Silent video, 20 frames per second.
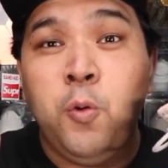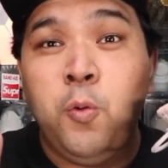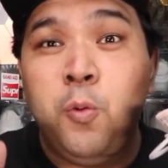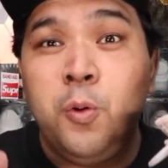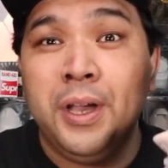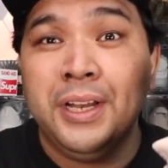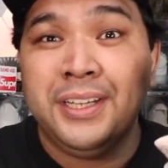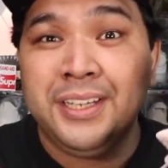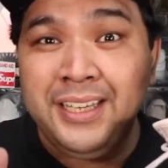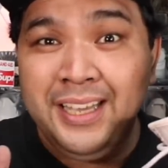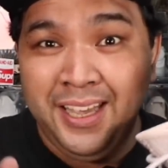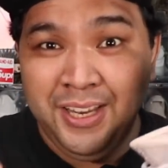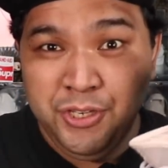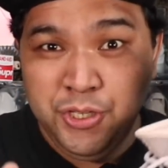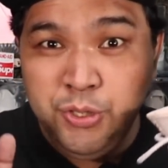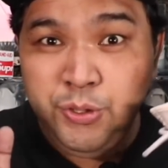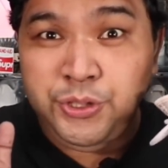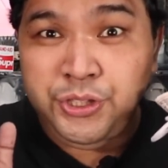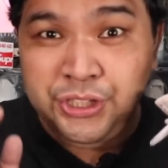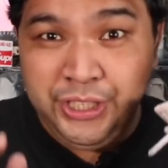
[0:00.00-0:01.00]
What can
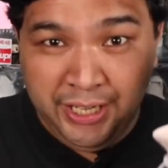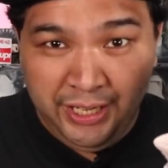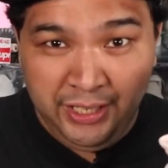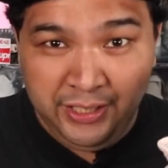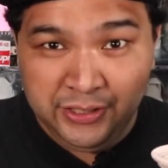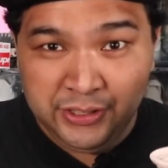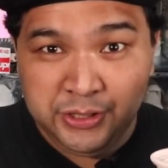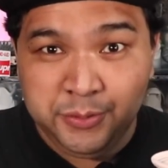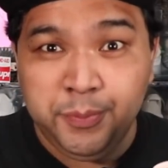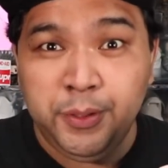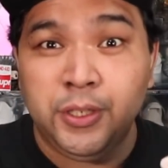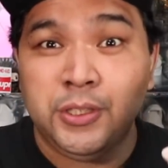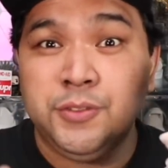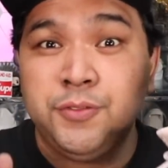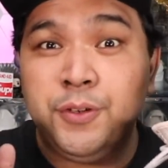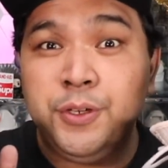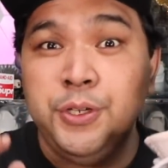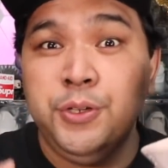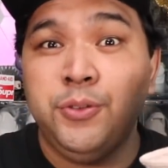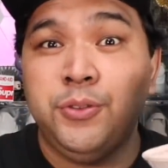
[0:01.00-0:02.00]
you change? Because
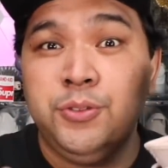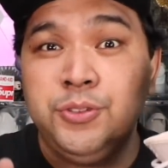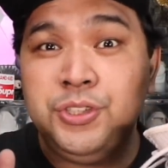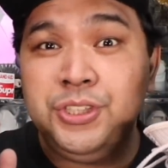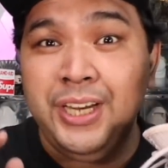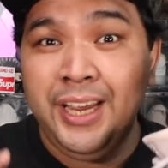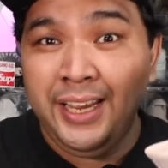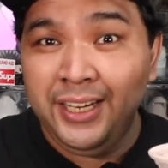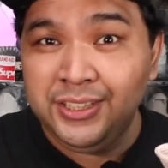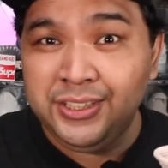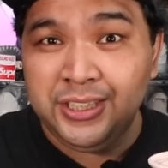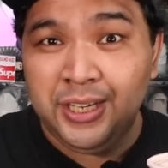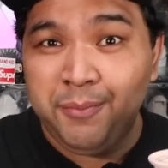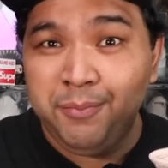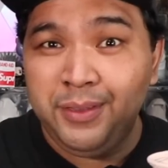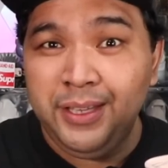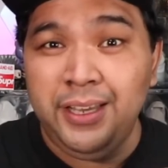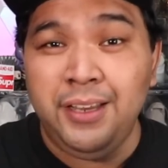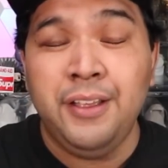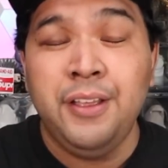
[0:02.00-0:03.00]
for you to change
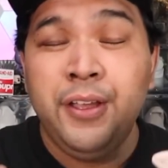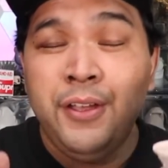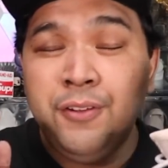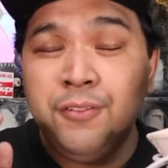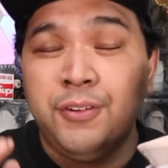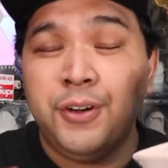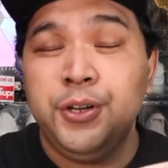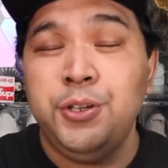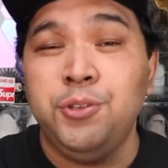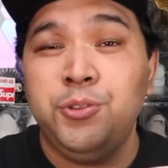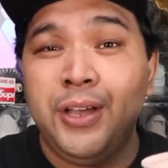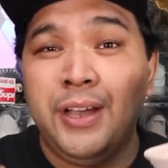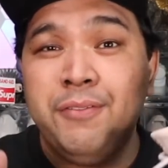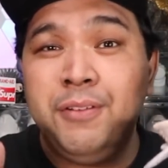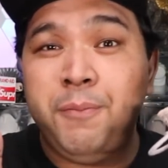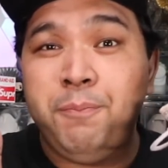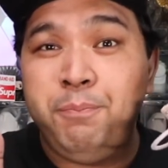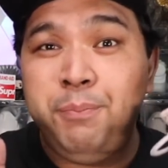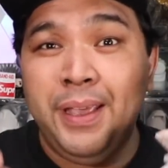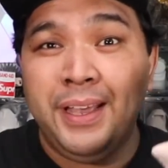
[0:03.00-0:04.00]
something, for you to have
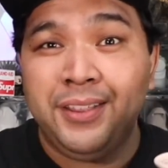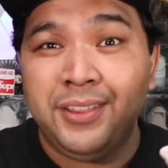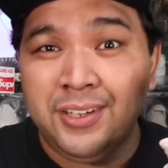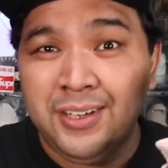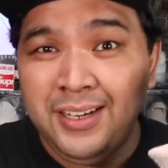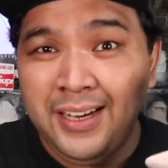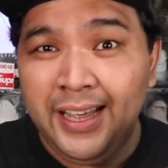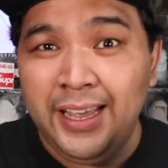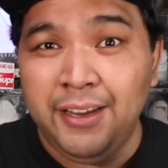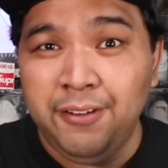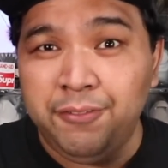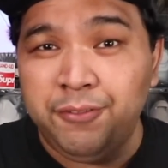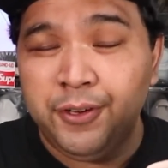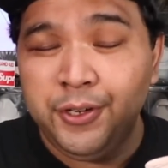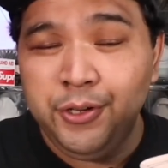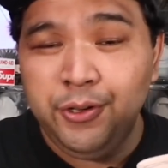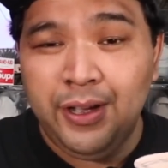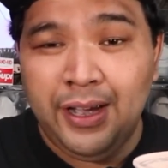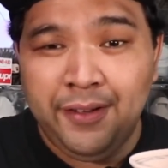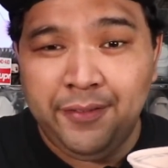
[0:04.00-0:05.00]
a better life,
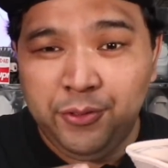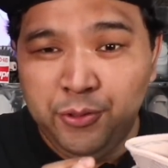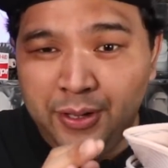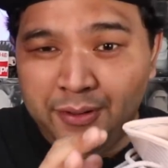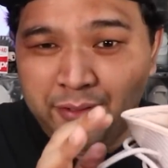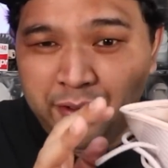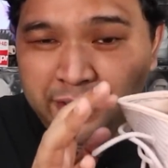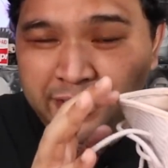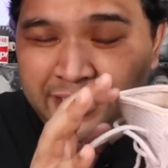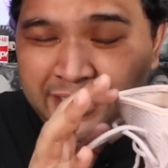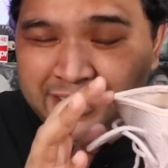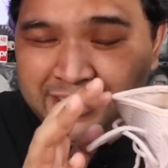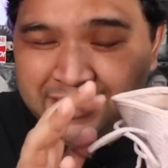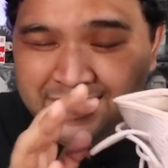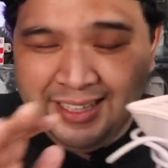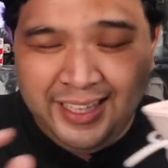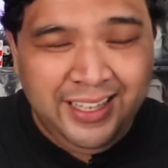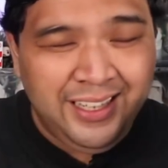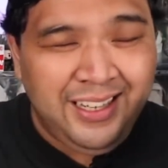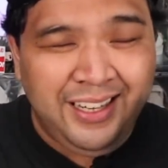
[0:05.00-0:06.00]
for you have to have a
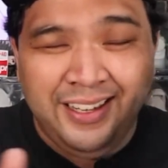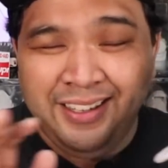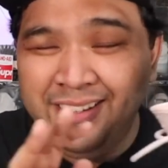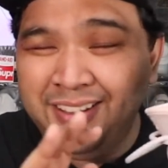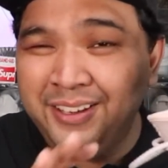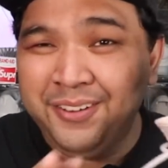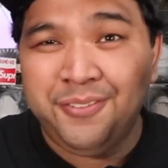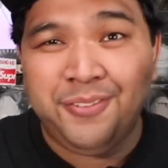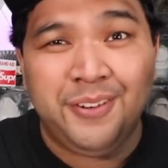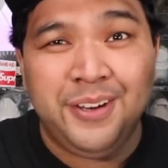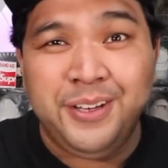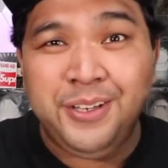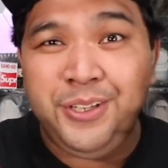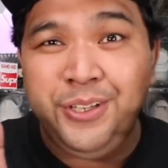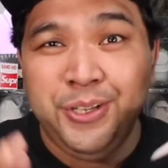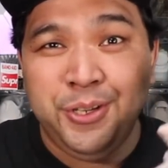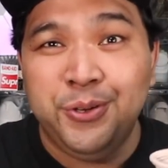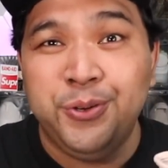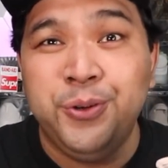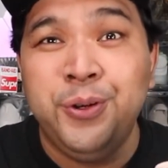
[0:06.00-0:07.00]
distinctly different
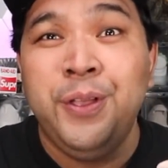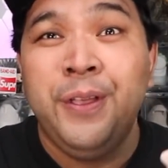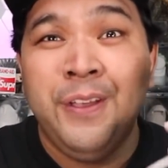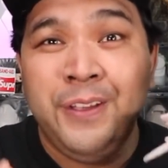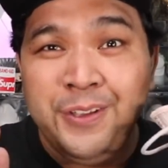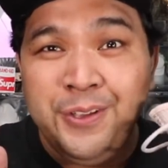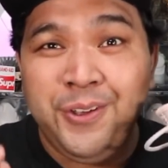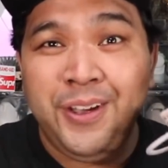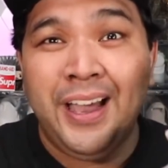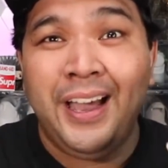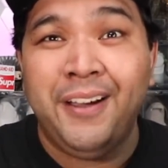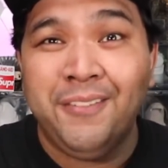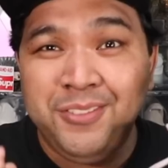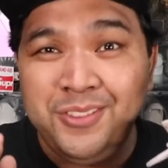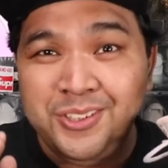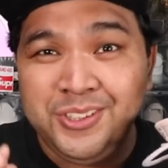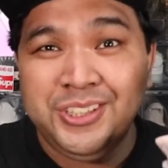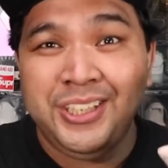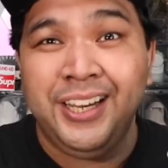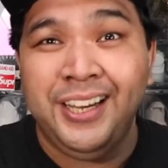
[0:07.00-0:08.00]
you, you
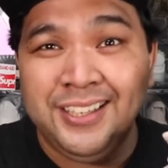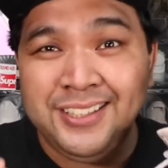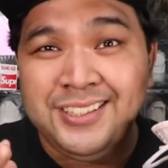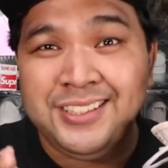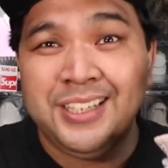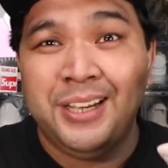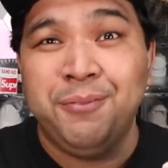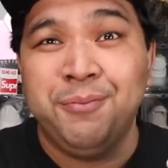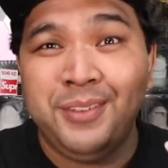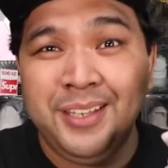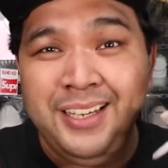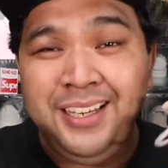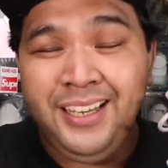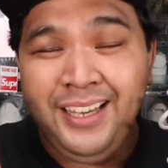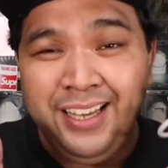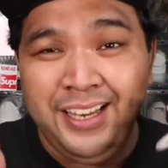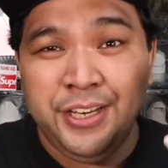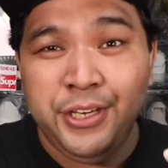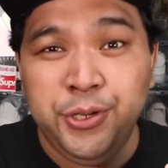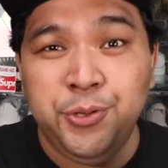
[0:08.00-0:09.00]
have to change
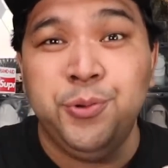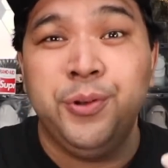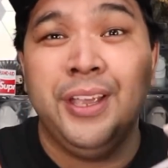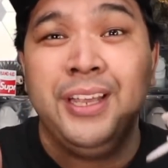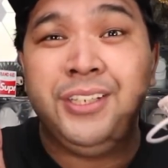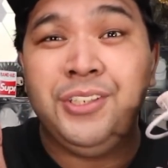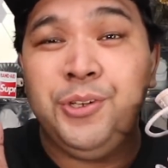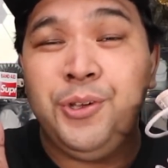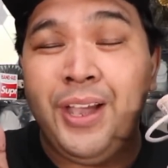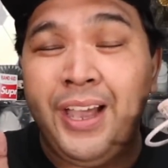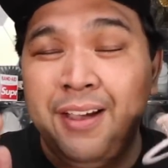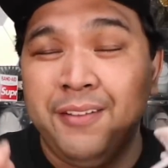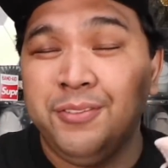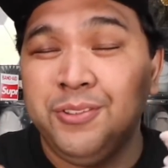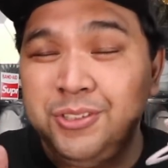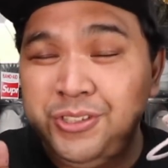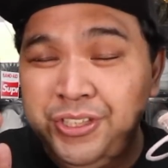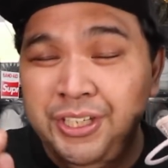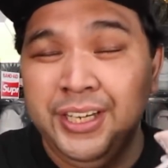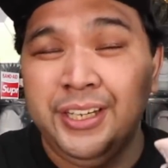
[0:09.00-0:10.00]
something in you, and you
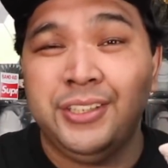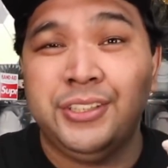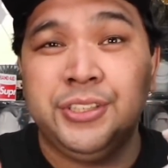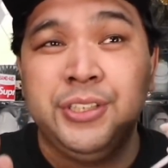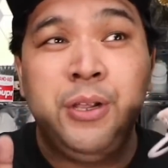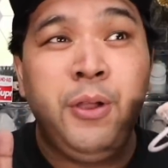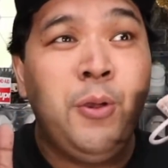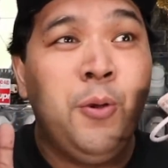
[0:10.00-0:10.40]
have to change